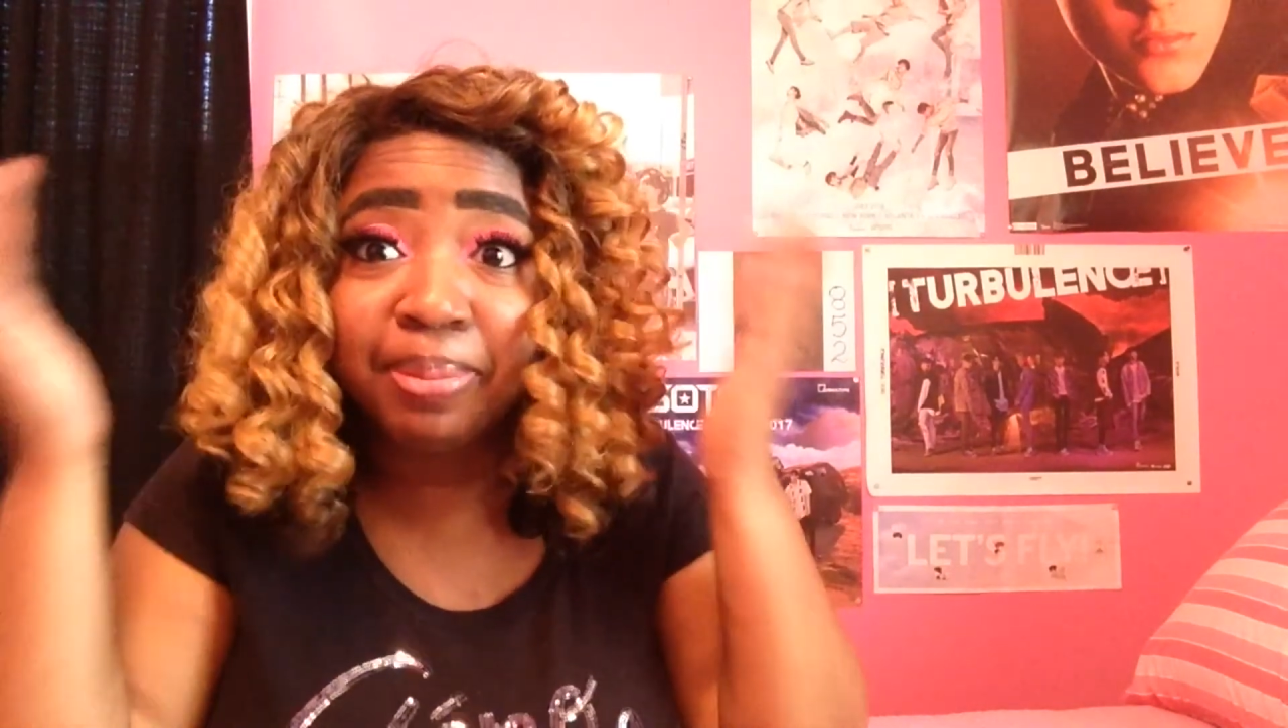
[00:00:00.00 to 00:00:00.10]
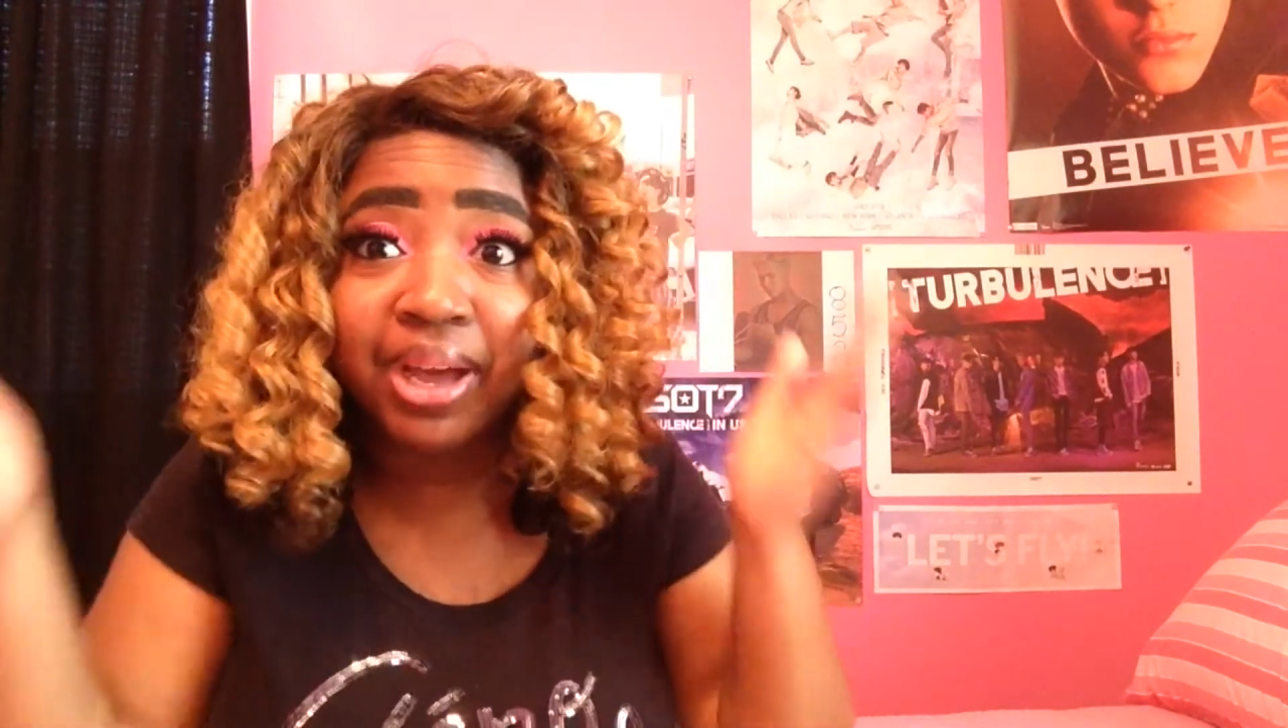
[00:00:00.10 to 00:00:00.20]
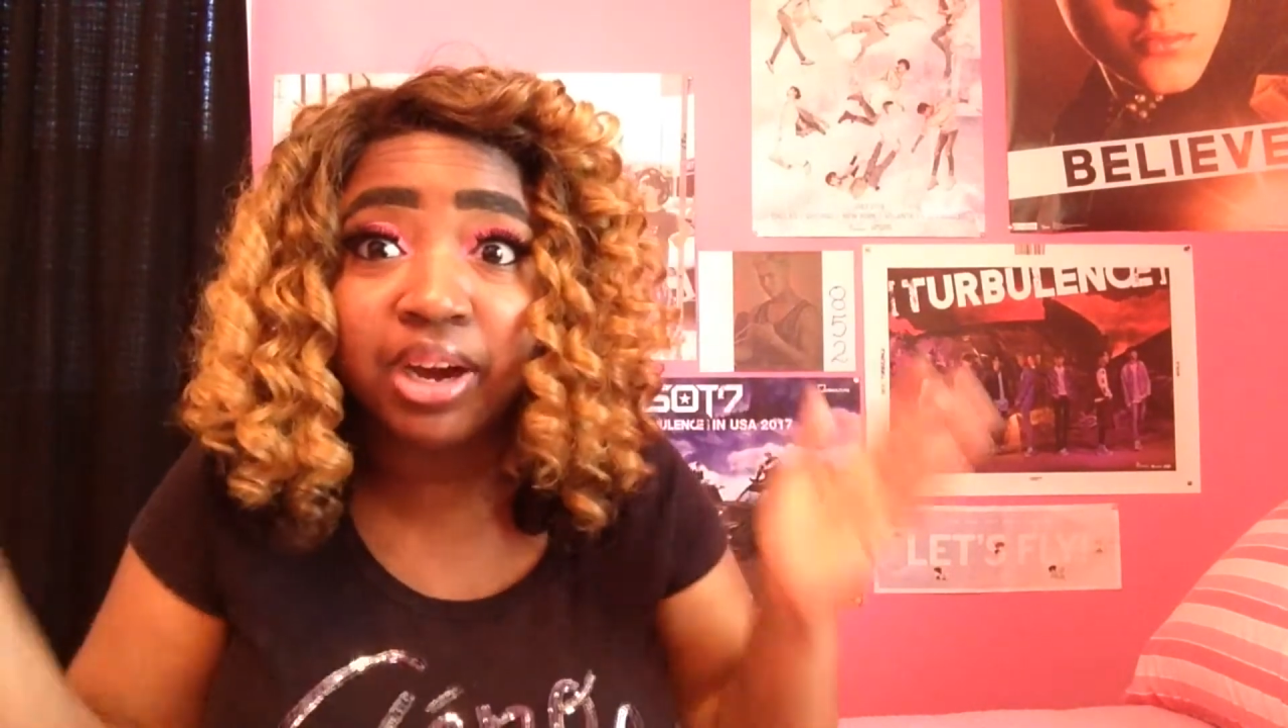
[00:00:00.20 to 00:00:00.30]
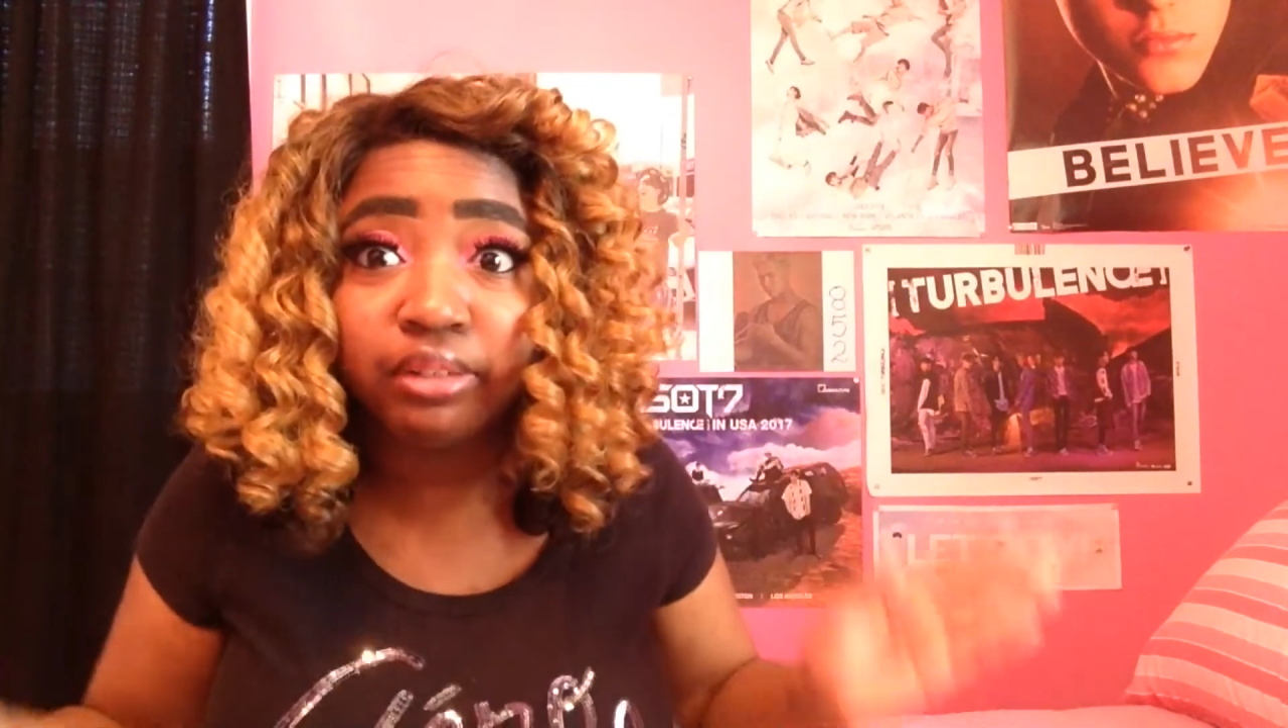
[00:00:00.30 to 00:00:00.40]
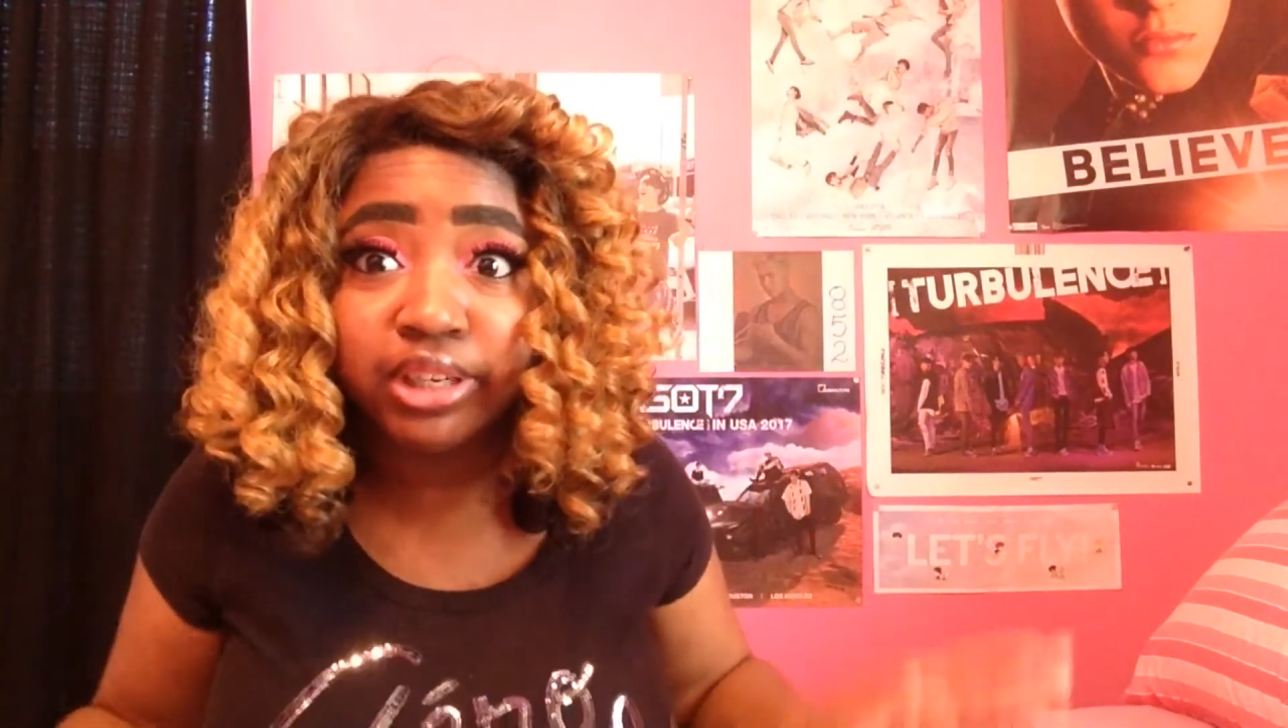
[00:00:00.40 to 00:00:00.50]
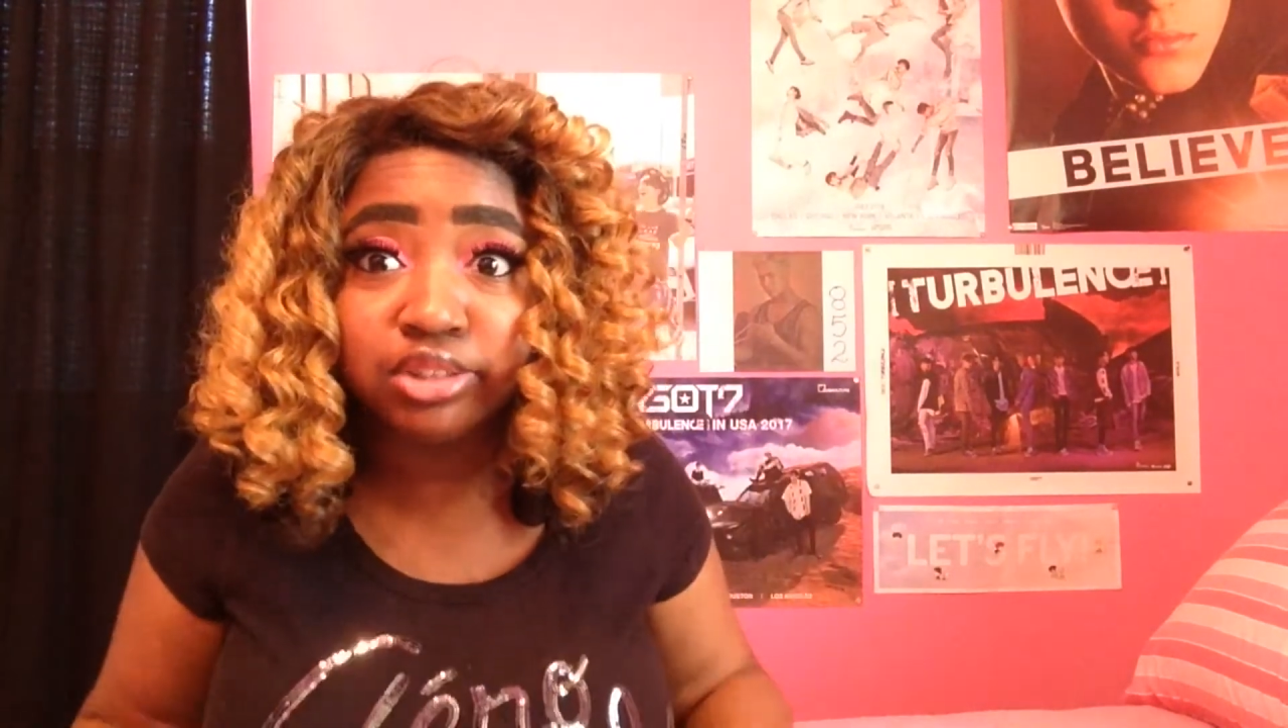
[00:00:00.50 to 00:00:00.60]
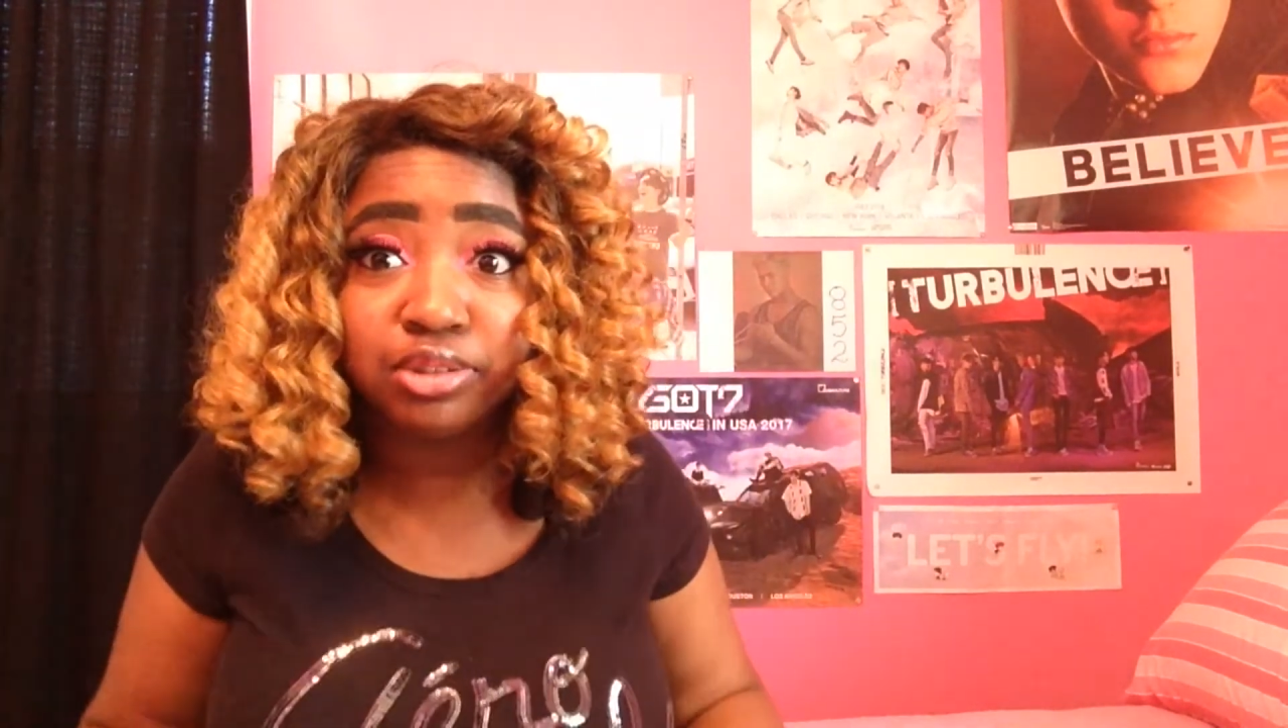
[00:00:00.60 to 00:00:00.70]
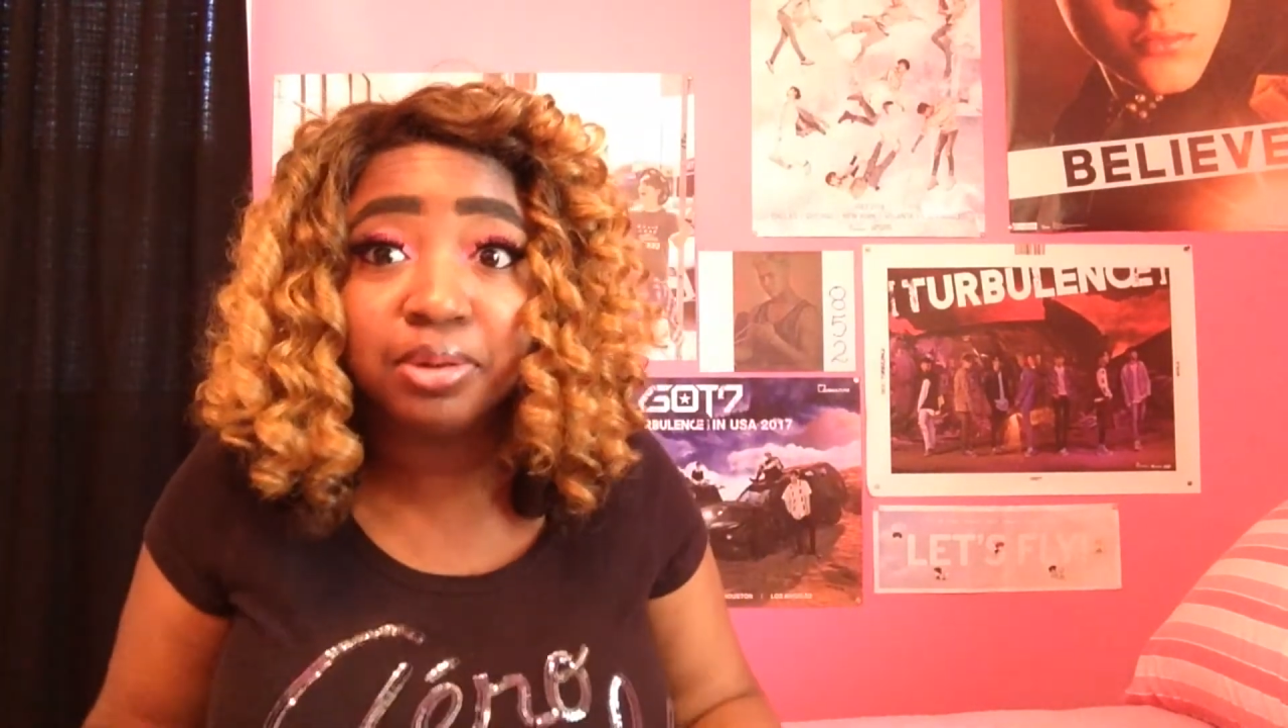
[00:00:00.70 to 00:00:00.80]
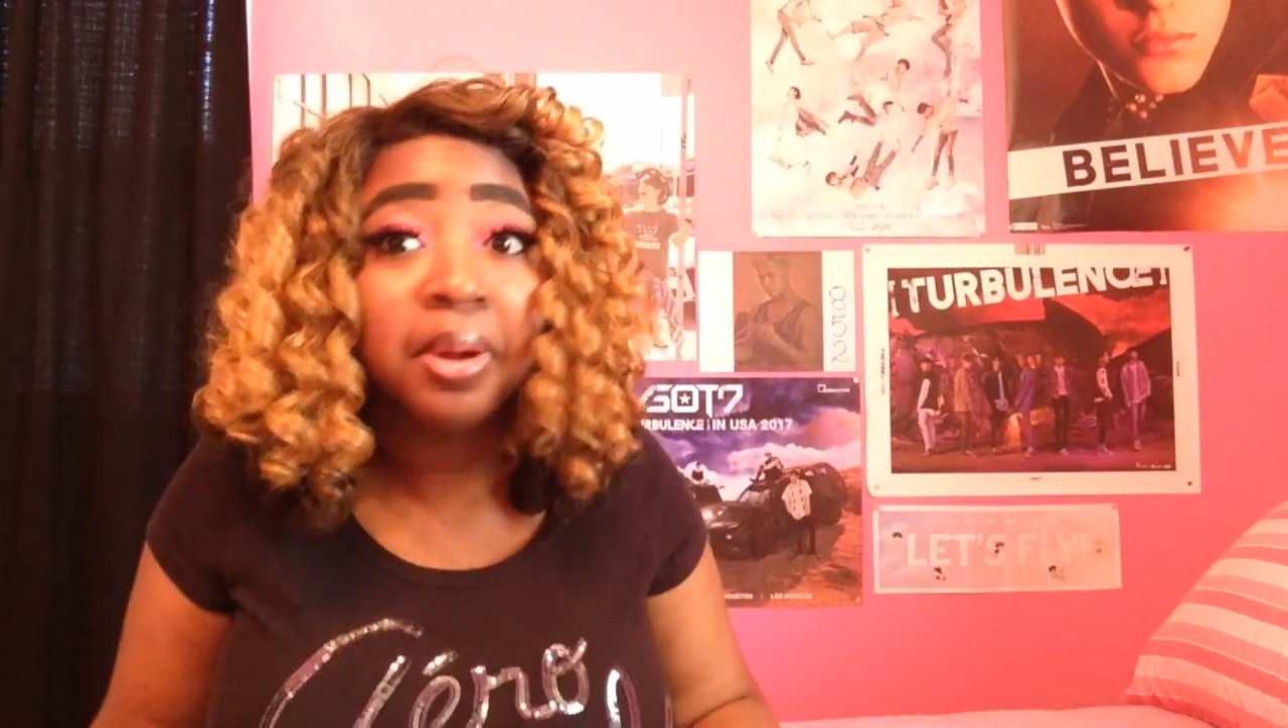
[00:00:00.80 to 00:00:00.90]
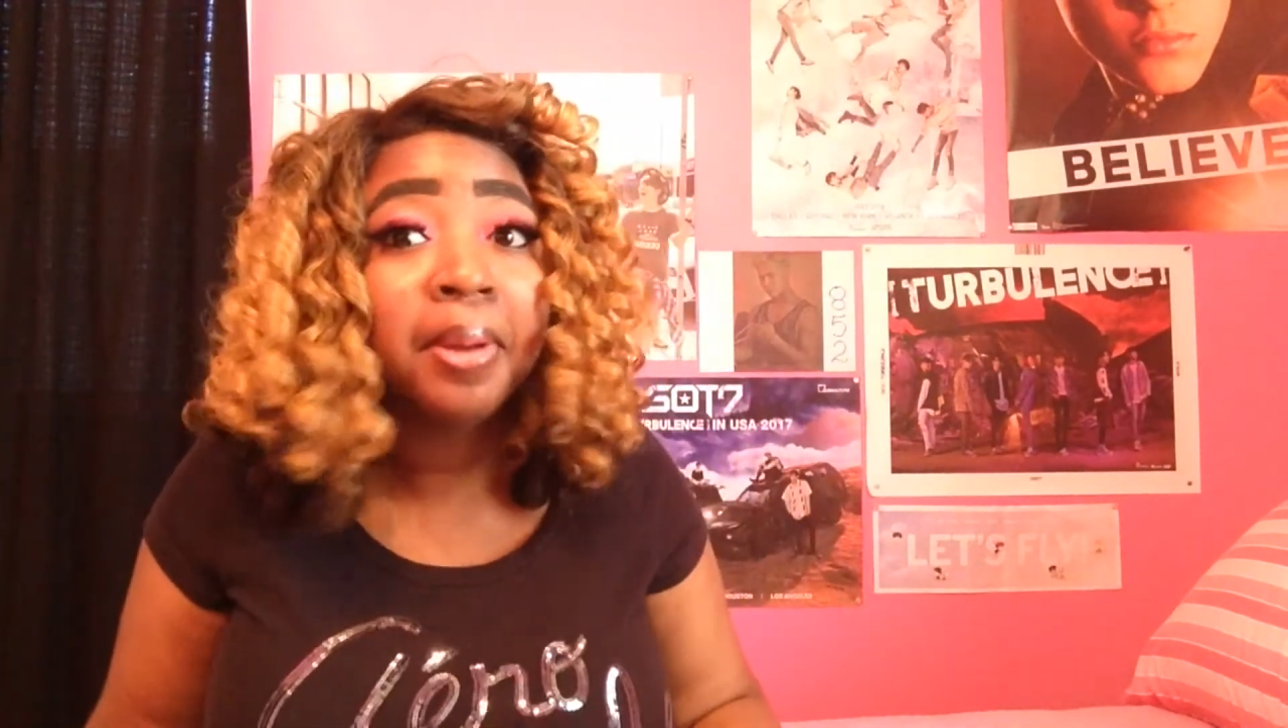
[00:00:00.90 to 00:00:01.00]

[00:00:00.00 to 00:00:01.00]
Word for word: power ranger